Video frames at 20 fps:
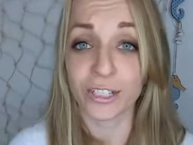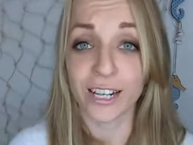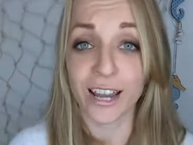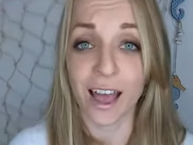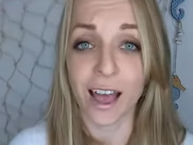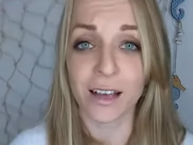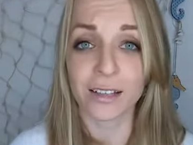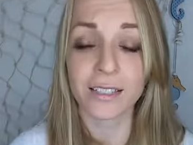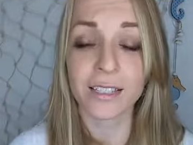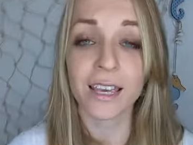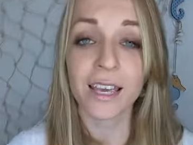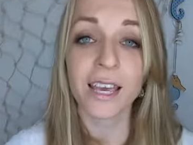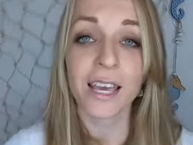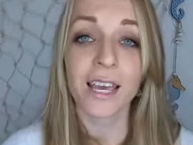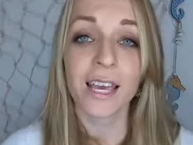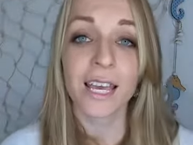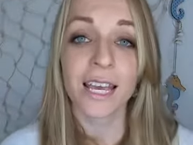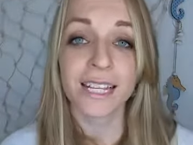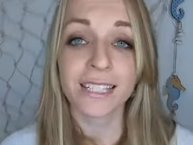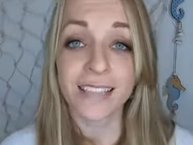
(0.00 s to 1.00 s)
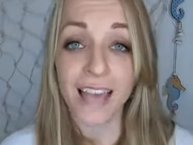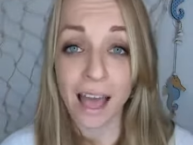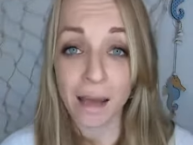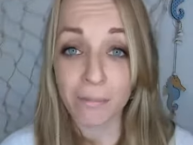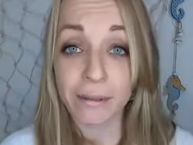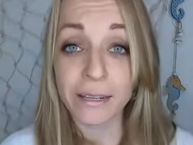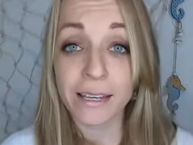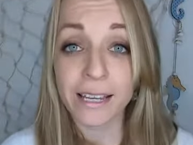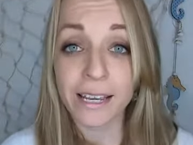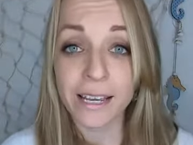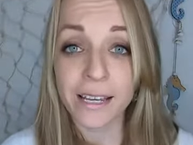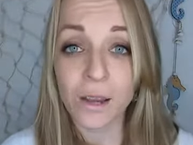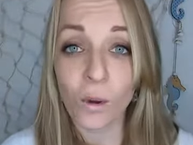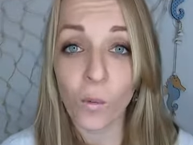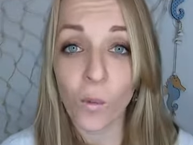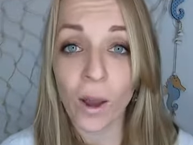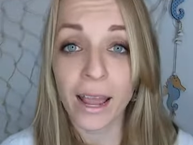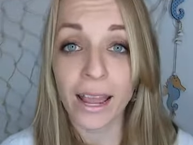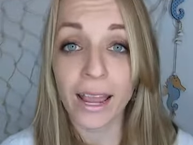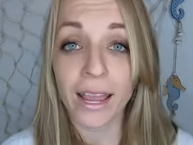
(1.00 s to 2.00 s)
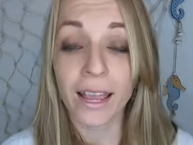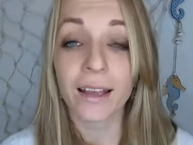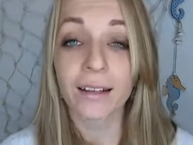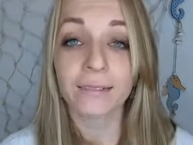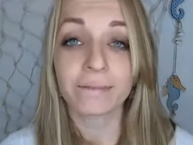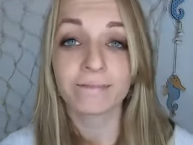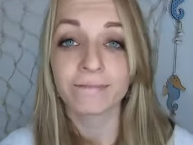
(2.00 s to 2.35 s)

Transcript: not. It's happening anyway.